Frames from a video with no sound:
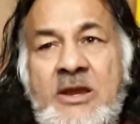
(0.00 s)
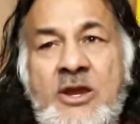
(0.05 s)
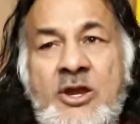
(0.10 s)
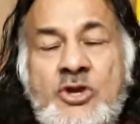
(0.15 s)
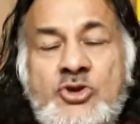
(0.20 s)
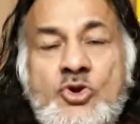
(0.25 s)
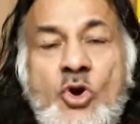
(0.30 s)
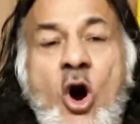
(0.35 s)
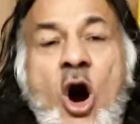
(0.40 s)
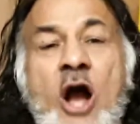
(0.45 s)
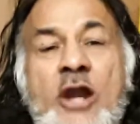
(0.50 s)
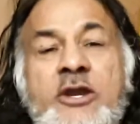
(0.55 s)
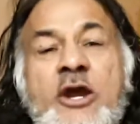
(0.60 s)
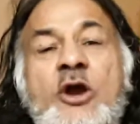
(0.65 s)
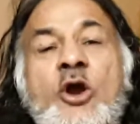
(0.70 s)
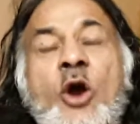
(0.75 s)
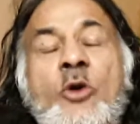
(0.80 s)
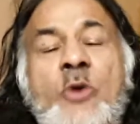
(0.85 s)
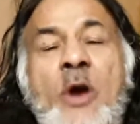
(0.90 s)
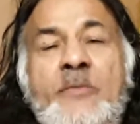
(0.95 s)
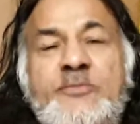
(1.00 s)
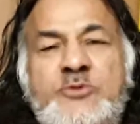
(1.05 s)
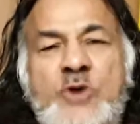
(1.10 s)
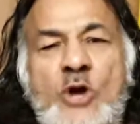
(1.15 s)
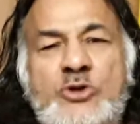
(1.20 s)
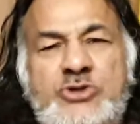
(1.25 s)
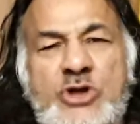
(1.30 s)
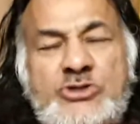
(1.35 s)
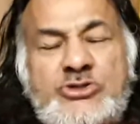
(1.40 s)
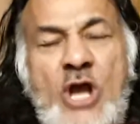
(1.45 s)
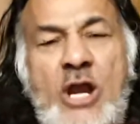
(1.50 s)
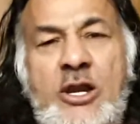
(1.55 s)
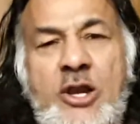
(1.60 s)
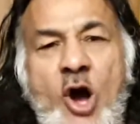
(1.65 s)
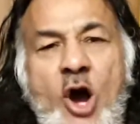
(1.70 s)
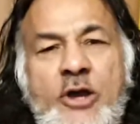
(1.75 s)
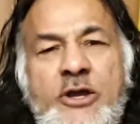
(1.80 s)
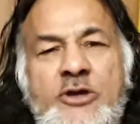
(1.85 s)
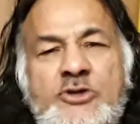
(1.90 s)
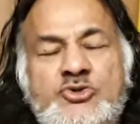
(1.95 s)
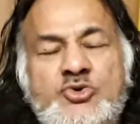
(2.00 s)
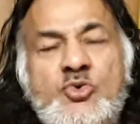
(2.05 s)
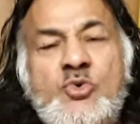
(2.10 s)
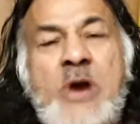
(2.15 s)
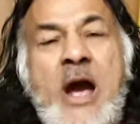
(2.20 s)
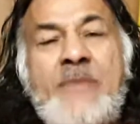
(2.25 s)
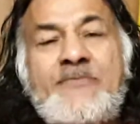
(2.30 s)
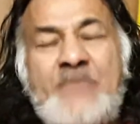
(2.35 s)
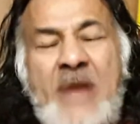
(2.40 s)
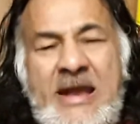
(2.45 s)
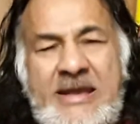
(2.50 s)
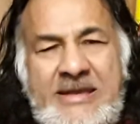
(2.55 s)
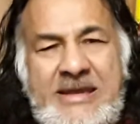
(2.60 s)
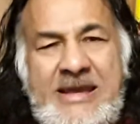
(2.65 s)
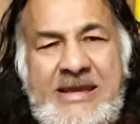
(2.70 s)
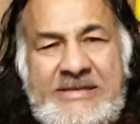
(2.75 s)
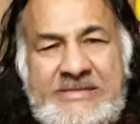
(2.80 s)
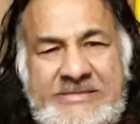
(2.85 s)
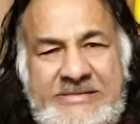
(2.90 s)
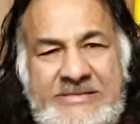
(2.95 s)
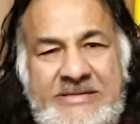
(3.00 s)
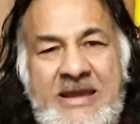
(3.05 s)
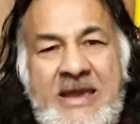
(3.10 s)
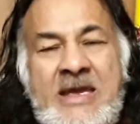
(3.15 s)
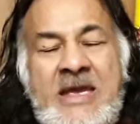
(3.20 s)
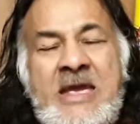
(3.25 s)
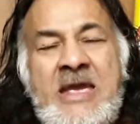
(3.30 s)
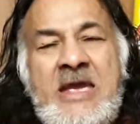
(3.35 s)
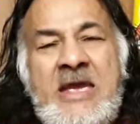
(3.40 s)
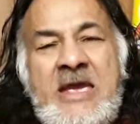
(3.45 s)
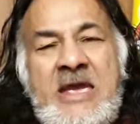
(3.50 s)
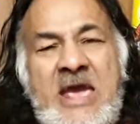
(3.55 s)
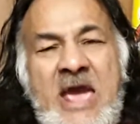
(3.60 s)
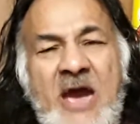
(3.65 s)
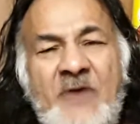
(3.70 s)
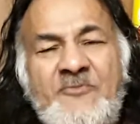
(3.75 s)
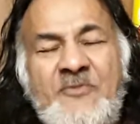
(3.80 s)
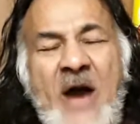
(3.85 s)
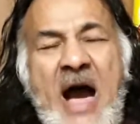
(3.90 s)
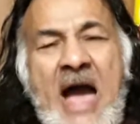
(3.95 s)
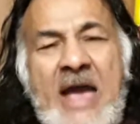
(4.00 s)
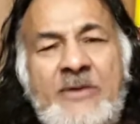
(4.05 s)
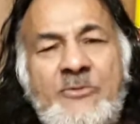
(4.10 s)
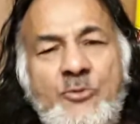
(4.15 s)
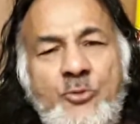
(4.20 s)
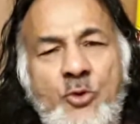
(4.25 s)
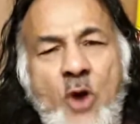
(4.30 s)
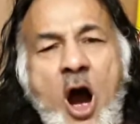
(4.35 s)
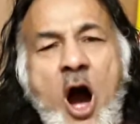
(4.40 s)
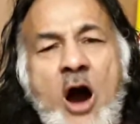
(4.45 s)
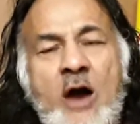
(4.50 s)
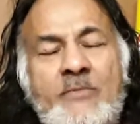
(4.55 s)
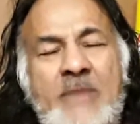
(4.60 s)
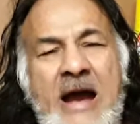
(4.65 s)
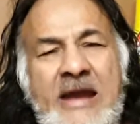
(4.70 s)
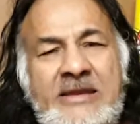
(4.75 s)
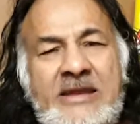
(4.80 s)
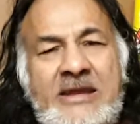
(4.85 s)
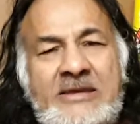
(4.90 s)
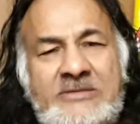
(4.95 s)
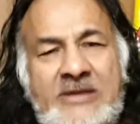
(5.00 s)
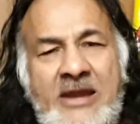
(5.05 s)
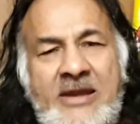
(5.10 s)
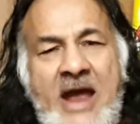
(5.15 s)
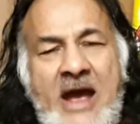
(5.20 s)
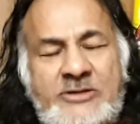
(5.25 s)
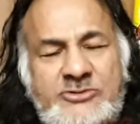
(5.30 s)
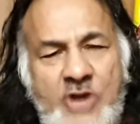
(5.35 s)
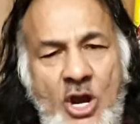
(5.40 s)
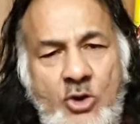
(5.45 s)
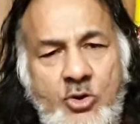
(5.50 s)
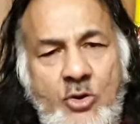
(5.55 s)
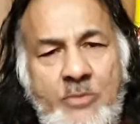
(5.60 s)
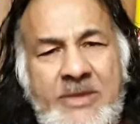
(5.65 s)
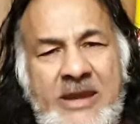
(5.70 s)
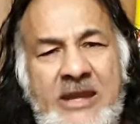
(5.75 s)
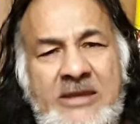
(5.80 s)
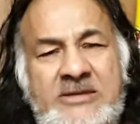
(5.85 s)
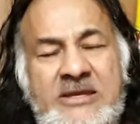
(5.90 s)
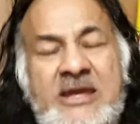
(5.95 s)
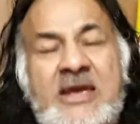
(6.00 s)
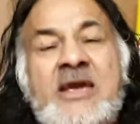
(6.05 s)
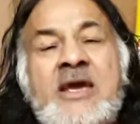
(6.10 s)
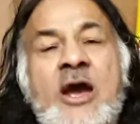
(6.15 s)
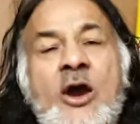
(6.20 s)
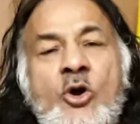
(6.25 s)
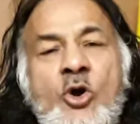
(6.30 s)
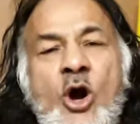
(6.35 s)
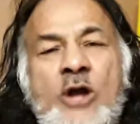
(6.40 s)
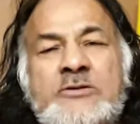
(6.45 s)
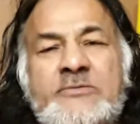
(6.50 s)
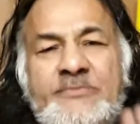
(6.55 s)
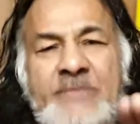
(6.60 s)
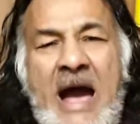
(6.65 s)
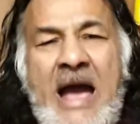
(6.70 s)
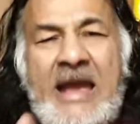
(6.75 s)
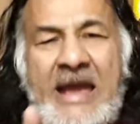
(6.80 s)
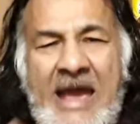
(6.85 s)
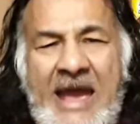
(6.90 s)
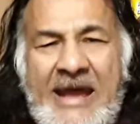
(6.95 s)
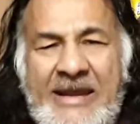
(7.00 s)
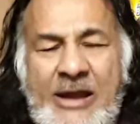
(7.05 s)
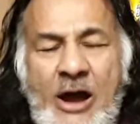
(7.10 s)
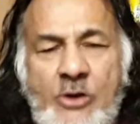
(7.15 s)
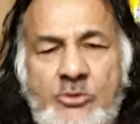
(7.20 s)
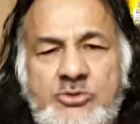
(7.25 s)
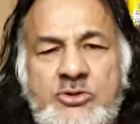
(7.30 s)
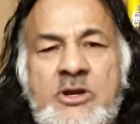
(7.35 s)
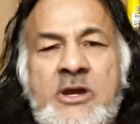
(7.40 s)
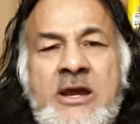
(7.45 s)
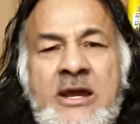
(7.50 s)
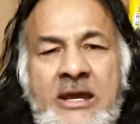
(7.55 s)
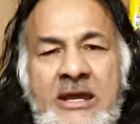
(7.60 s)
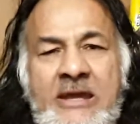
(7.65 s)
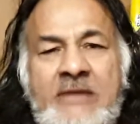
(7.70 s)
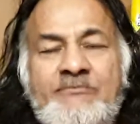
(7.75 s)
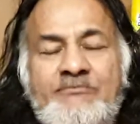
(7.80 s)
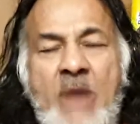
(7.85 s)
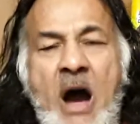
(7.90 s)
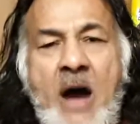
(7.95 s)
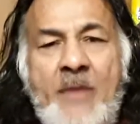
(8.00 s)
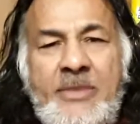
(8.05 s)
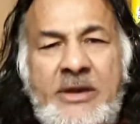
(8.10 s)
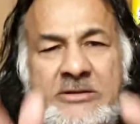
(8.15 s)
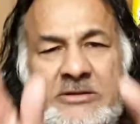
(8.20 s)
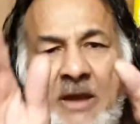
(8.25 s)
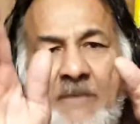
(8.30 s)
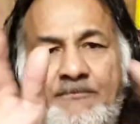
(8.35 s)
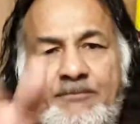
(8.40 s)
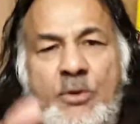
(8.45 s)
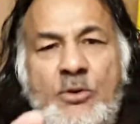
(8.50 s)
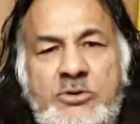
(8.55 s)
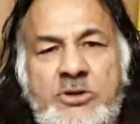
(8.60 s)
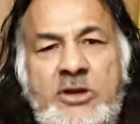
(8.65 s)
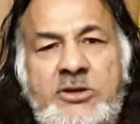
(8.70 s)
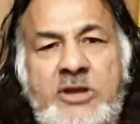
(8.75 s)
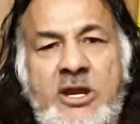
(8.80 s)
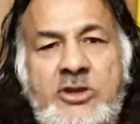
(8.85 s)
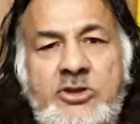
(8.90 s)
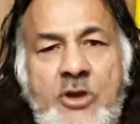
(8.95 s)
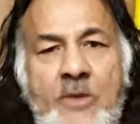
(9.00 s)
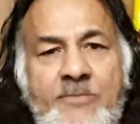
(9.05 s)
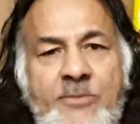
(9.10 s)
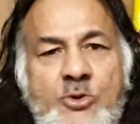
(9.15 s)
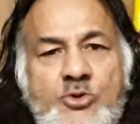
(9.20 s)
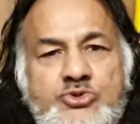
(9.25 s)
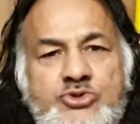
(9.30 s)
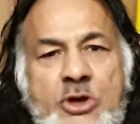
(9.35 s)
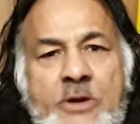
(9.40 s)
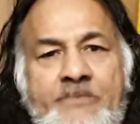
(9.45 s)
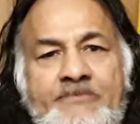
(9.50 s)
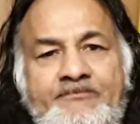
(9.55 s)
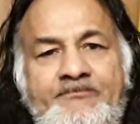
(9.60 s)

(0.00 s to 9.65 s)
to all the corrupt judges and lawyers who got my case. If I'm wrong by the international community, cut my head out, embalm it and put it in your museum.